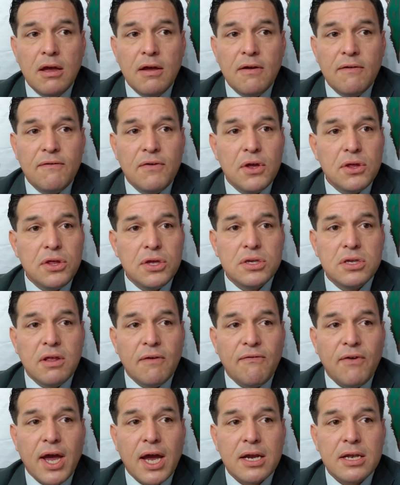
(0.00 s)
Fifth is the
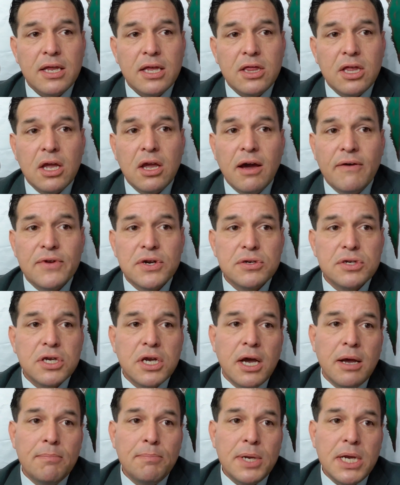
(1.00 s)
fact that the governor's
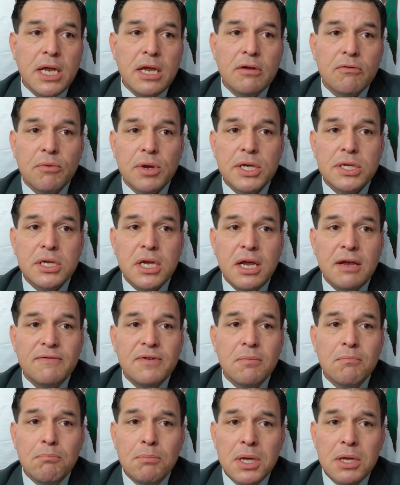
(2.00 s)
company
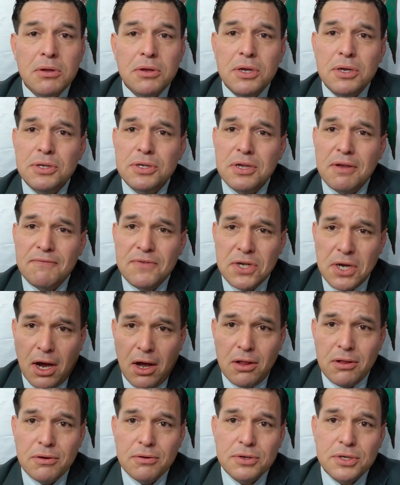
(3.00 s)
received millions of
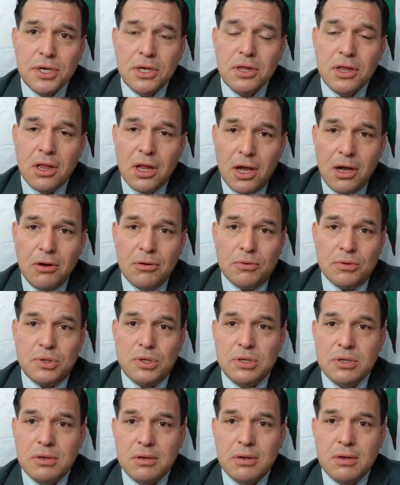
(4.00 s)
dollars in
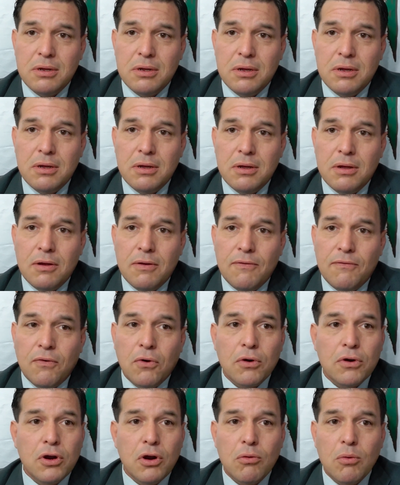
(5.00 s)
loans
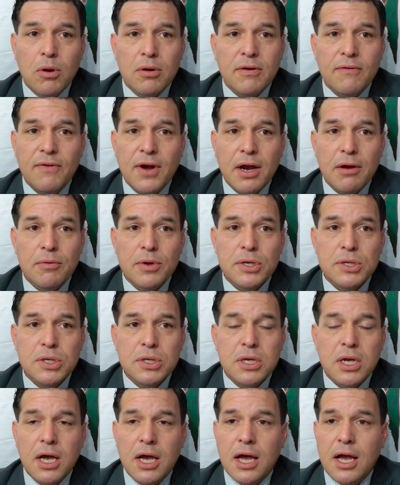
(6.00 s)
for
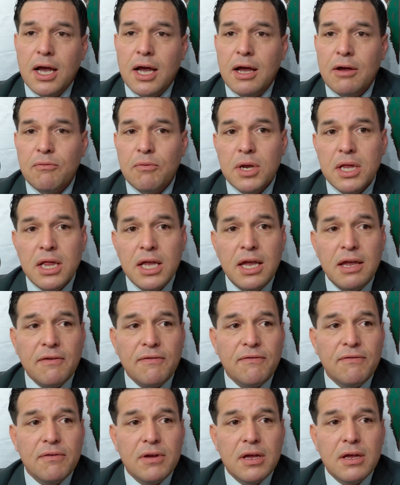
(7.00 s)
coronavirus
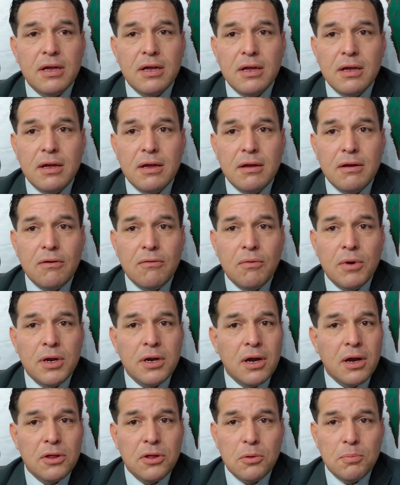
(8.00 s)
relief when
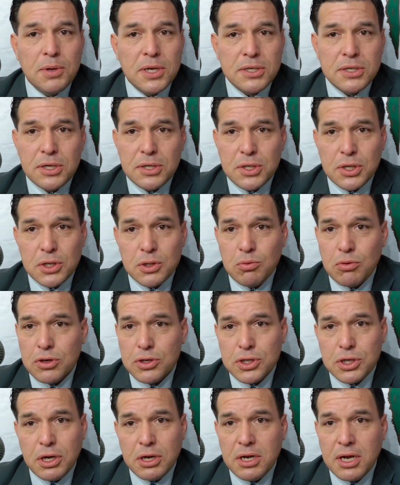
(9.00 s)
other businesses were
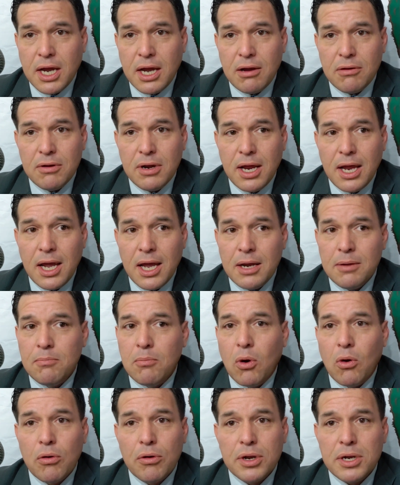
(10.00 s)
shut down and
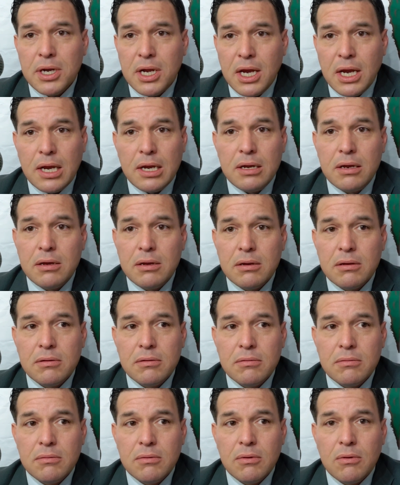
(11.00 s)
more in need.
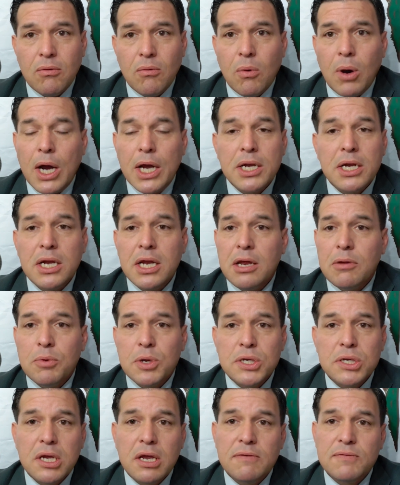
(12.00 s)
Why did he
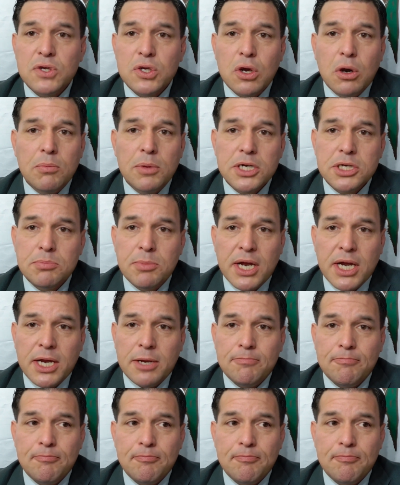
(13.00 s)
receive so much money?